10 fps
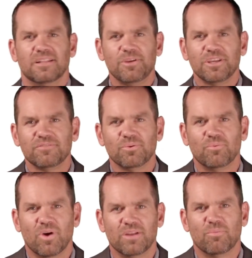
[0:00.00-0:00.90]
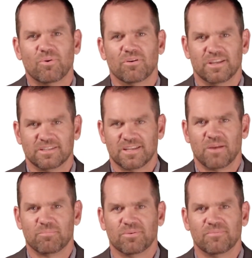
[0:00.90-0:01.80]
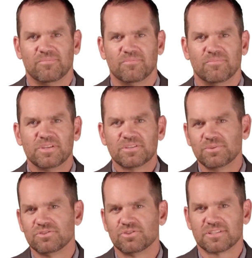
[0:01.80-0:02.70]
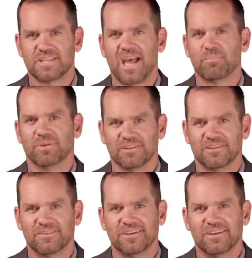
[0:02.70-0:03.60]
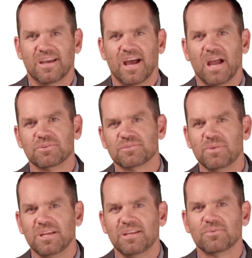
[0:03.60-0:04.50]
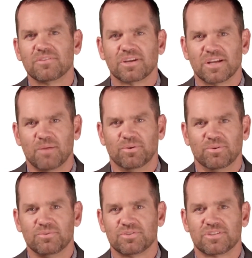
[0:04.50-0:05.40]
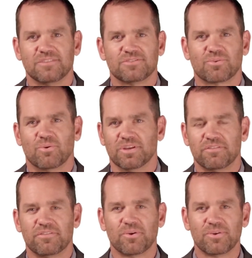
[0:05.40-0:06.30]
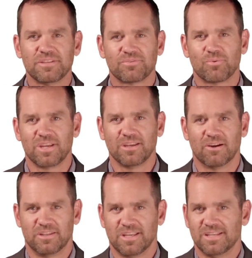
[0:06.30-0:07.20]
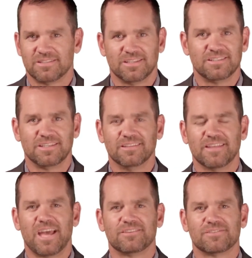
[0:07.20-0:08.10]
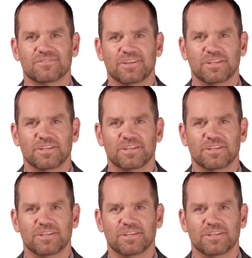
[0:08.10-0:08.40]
Let me give you one more example. This one just happened. I was meeting with a couple whose son scored a 33 on the ACT. That is